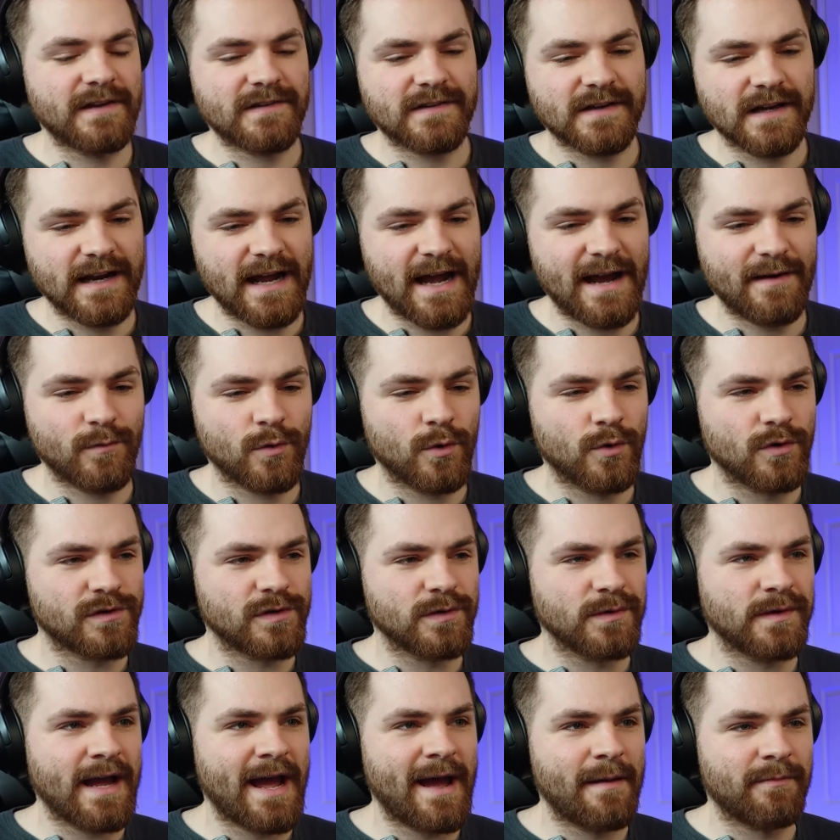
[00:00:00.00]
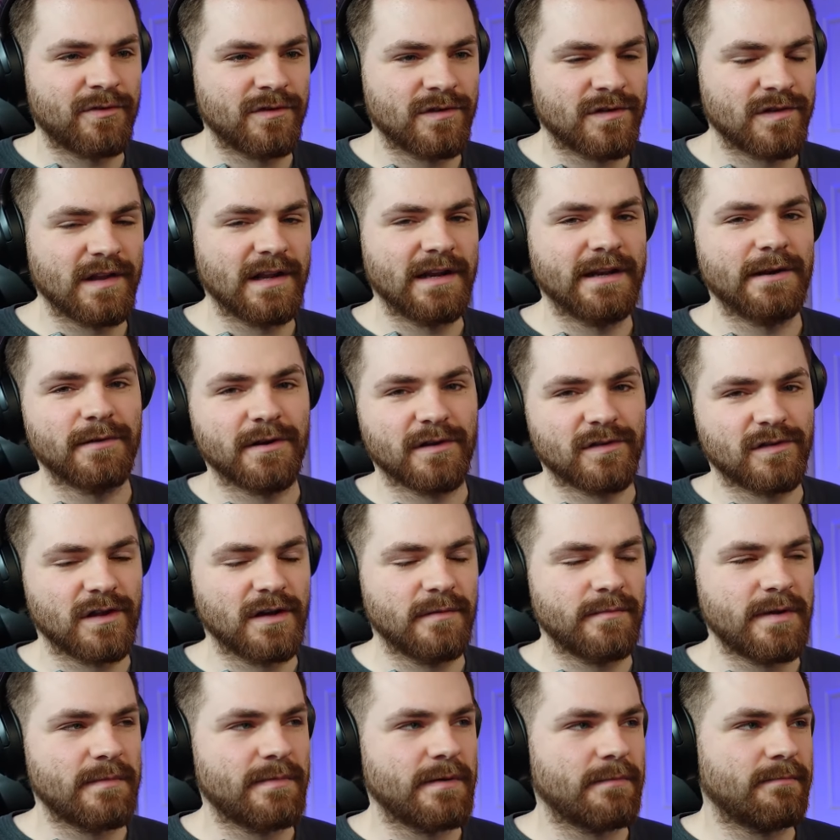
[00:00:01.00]
It's going to have auto captions, so the lyrics are
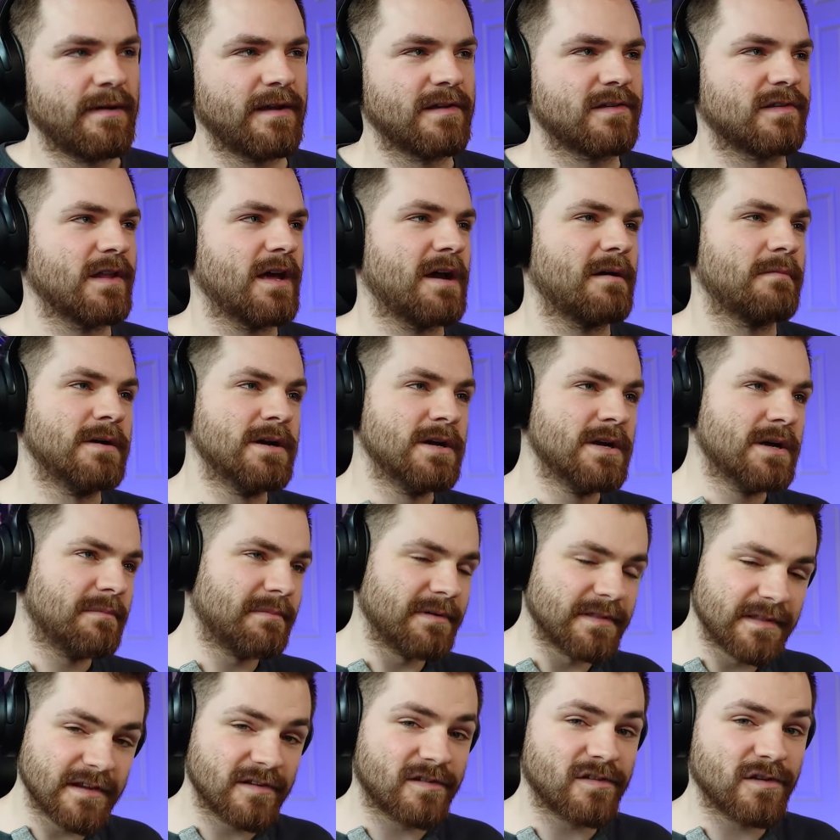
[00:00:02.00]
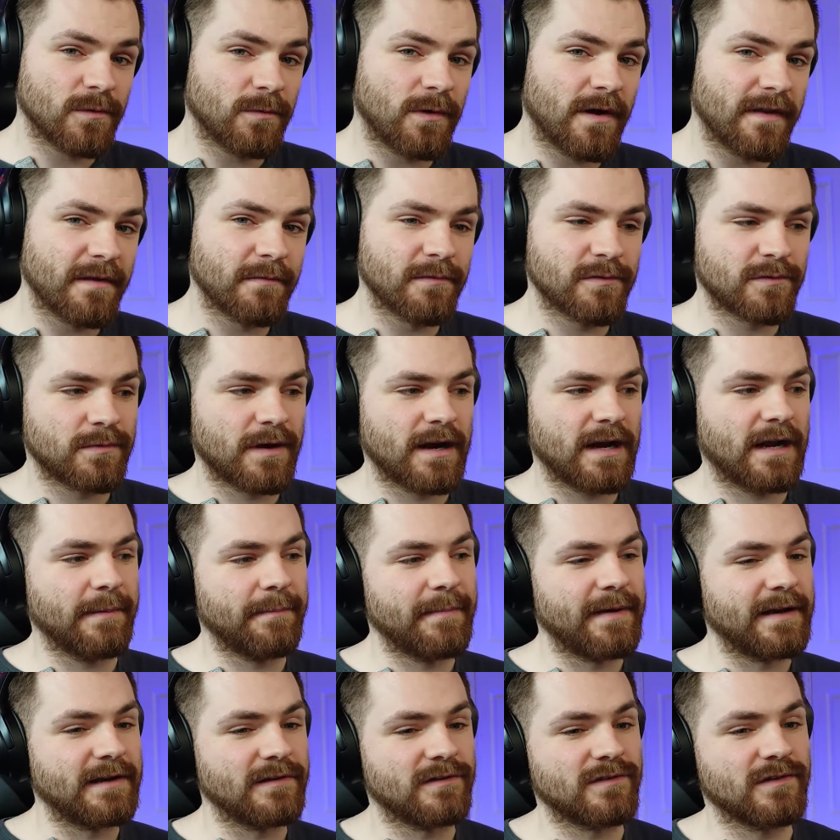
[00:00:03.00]
going to be a bit messed up. But this is the one that was
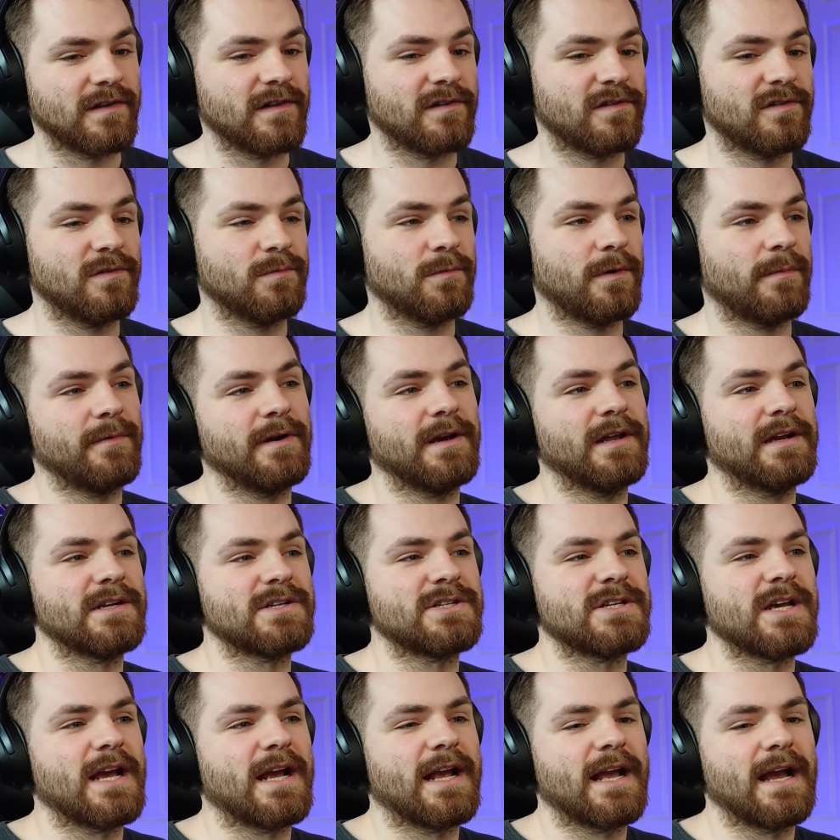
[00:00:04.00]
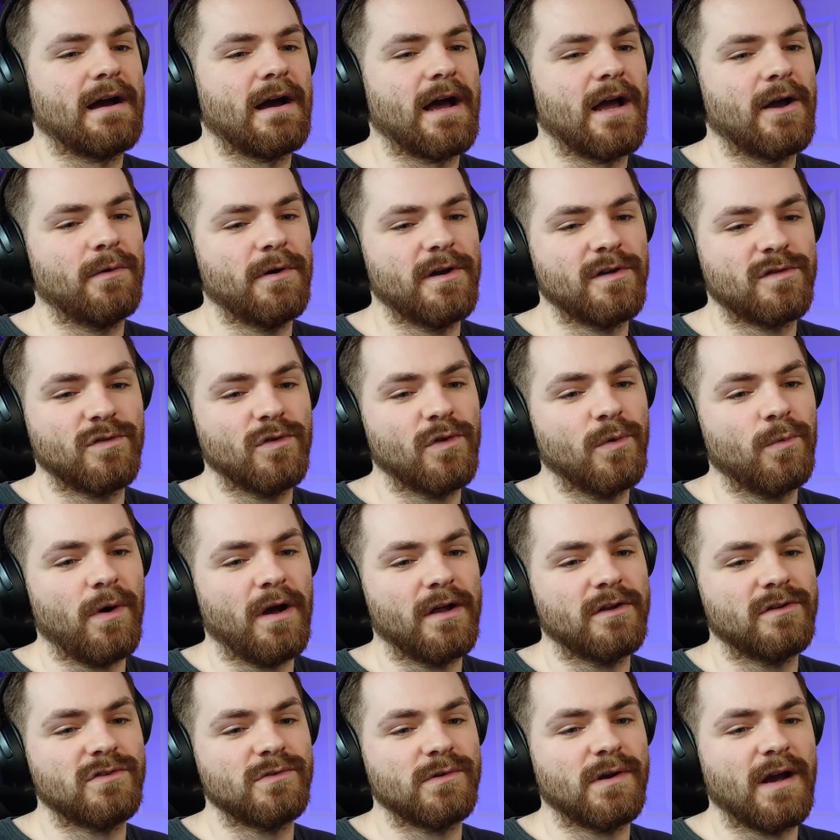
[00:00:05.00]
recommended, so this is the one we're going to check out. I always do the
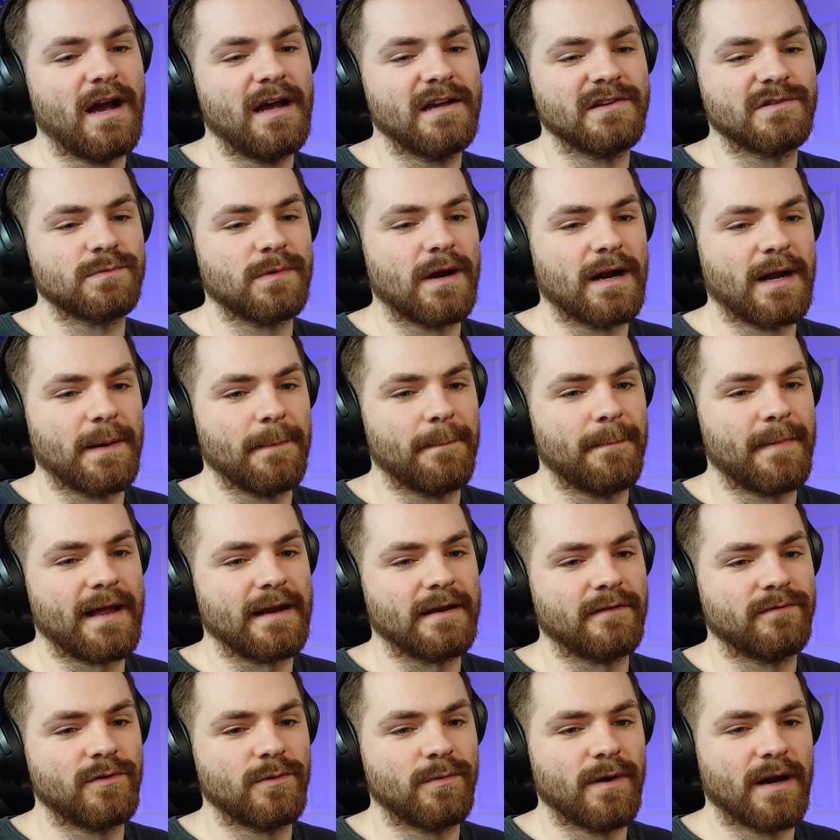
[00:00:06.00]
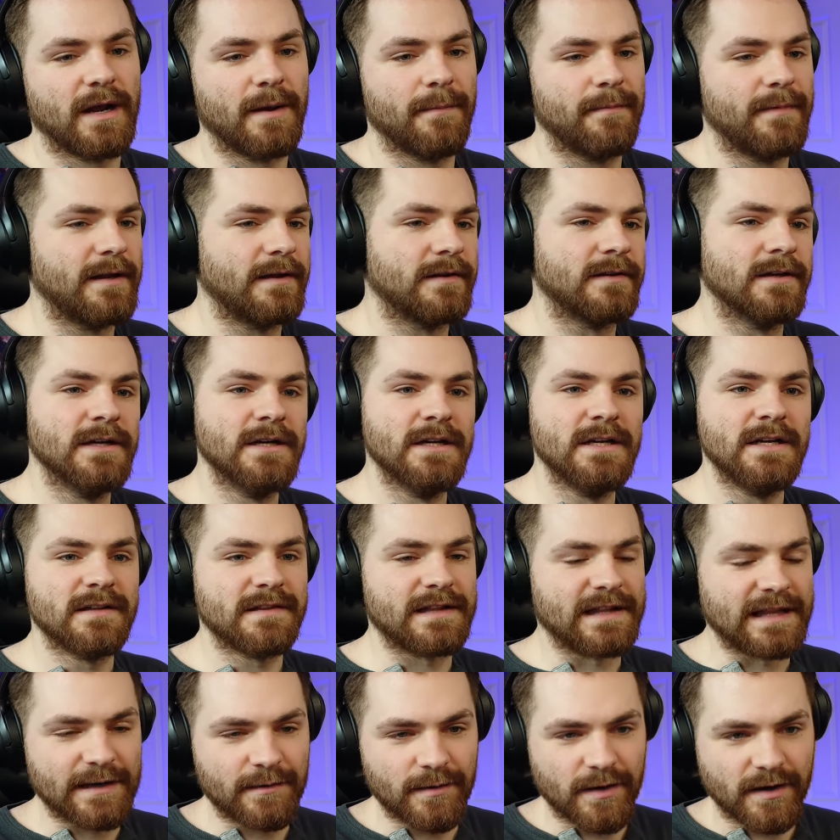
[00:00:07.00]
ones you guys recommend. If you recommend
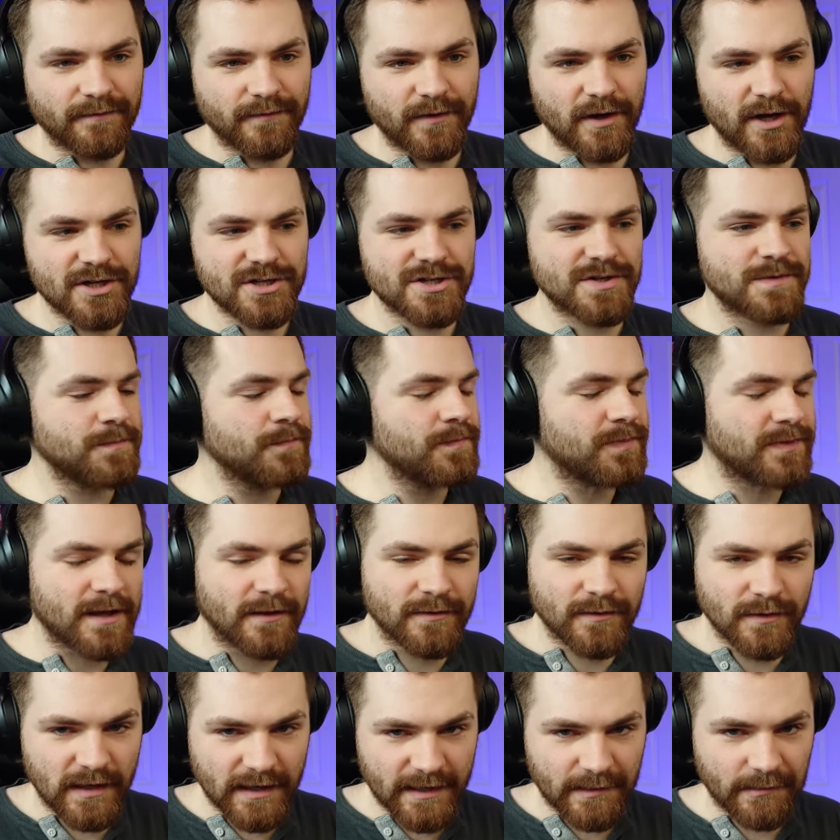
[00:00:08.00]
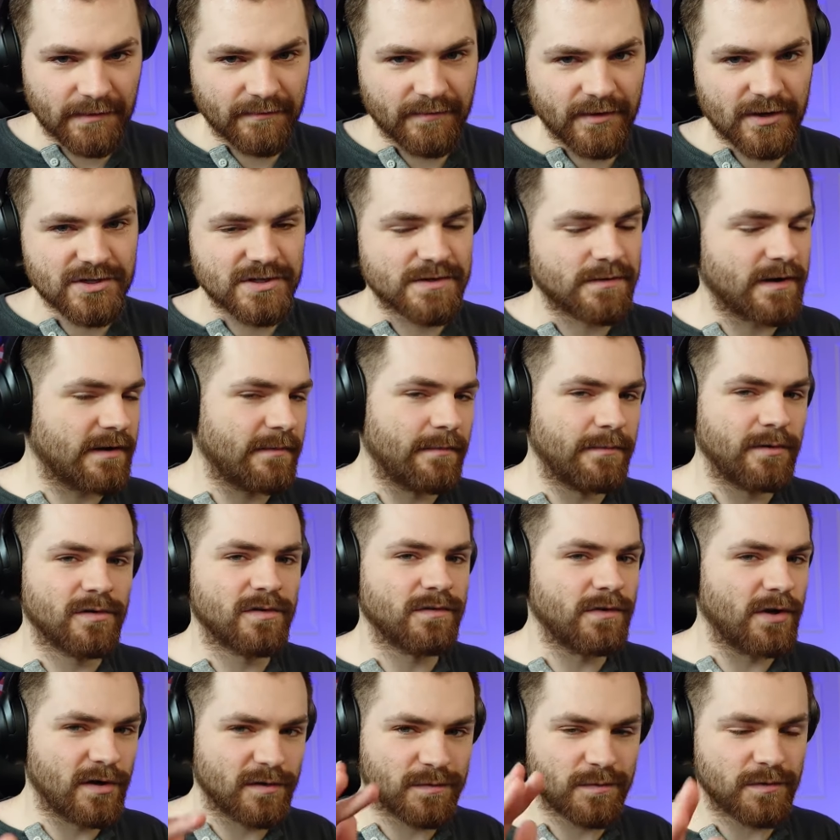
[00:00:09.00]
the lyric version, I'll do the lyric version. You recommend
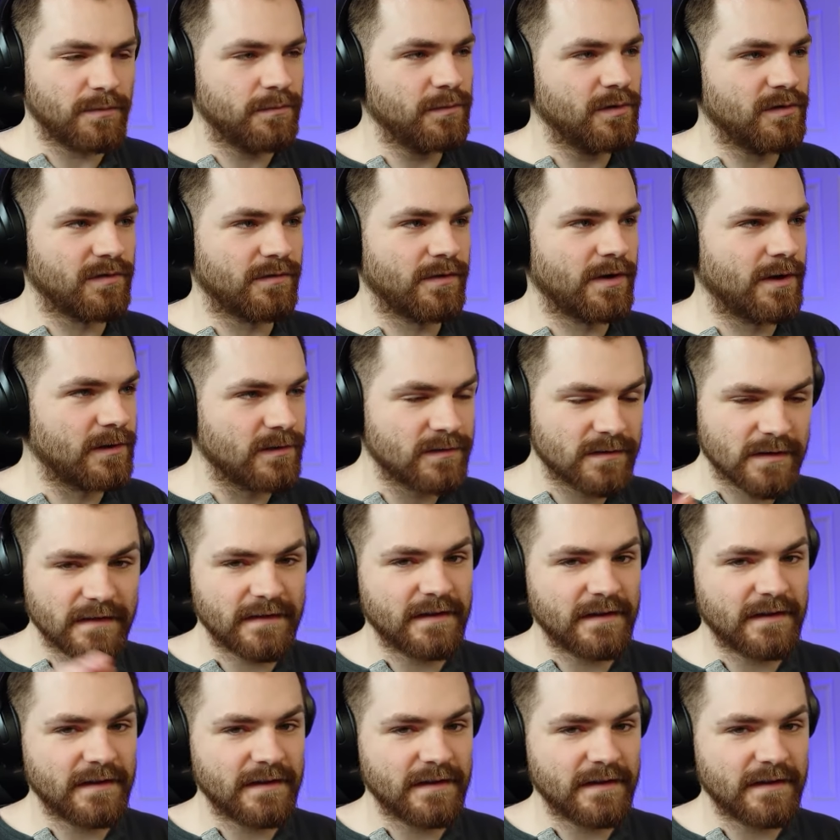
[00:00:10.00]
music videos, we'll do music videos.